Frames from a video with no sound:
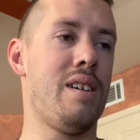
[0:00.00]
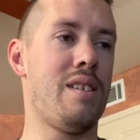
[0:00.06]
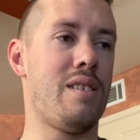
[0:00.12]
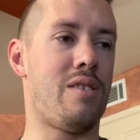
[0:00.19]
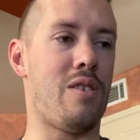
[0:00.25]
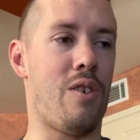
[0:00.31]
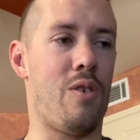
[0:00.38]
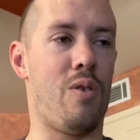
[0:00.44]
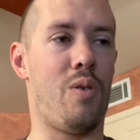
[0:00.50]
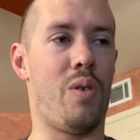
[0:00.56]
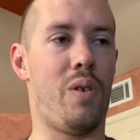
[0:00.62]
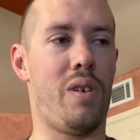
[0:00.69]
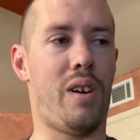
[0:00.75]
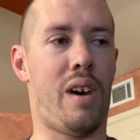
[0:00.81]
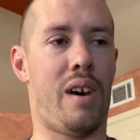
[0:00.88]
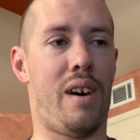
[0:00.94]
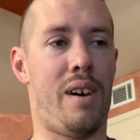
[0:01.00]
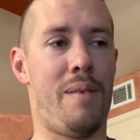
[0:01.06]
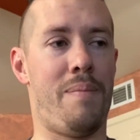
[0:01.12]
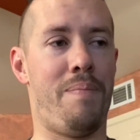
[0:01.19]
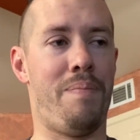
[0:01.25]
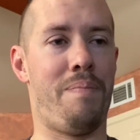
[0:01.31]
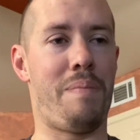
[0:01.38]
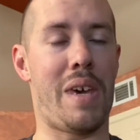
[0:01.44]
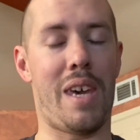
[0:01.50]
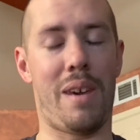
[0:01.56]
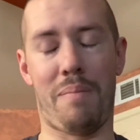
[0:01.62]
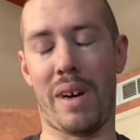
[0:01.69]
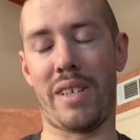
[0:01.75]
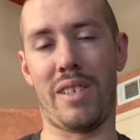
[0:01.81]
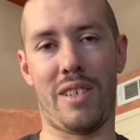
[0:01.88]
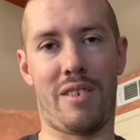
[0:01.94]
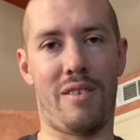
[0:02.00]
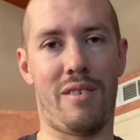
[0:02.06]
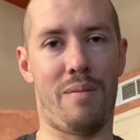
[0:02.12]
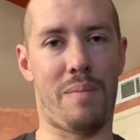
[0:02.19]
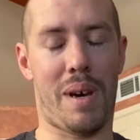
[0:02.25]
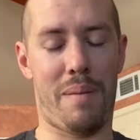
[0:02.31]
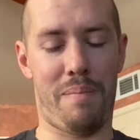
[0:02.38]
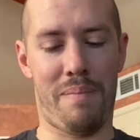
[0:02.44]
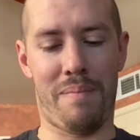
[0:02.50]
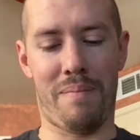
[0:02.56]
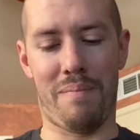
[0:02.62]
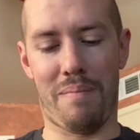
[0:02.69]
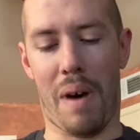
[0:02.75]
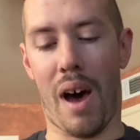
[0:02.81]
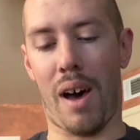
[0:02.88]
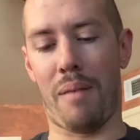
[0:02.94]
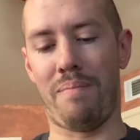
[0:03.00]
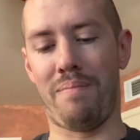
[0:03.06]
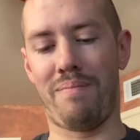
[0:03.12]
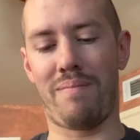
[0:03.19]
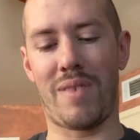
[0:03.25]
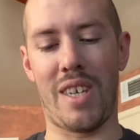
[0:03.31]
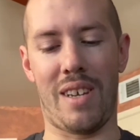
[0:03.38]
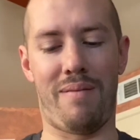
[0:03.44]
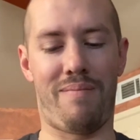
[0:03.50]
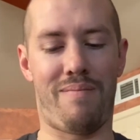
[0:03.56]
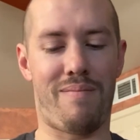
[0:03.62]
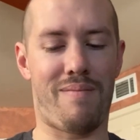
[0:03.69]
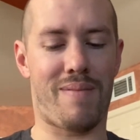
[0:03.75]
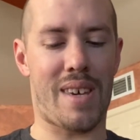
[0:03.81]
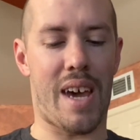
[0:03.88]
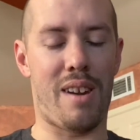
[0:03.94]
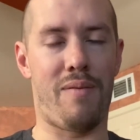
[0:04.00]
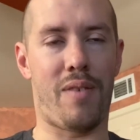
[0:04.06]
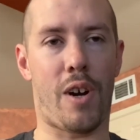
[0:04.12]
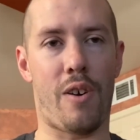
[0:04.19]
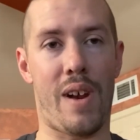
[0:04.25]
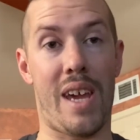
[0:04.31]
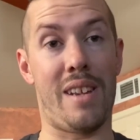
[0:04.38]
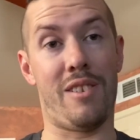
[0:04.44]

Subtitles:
So, me and my sister and my mom did kind of agree,